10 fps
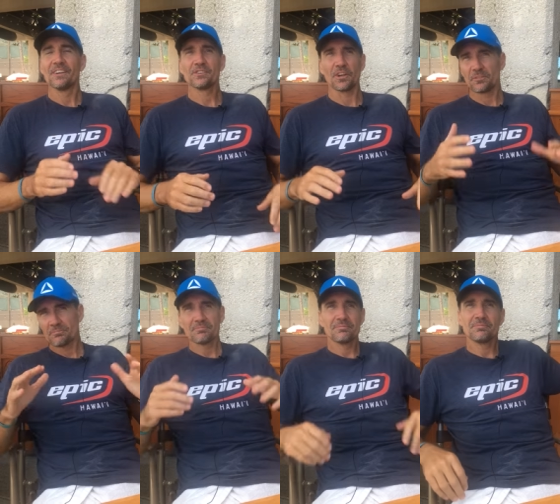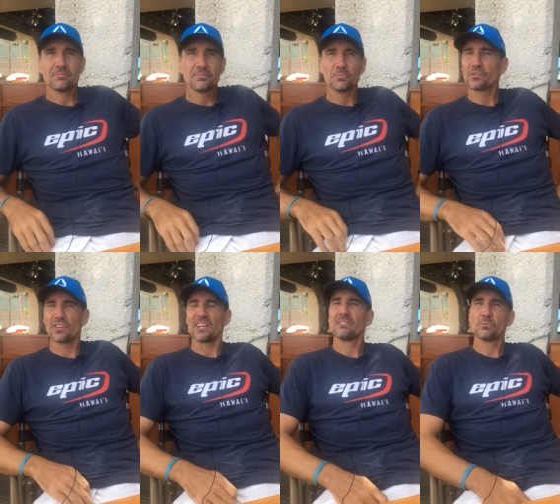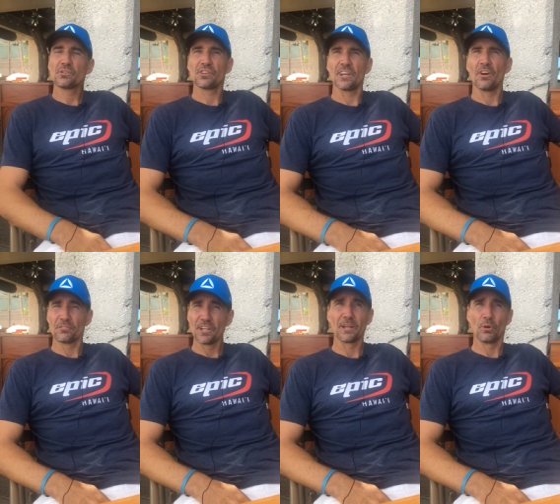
So we'll see. I really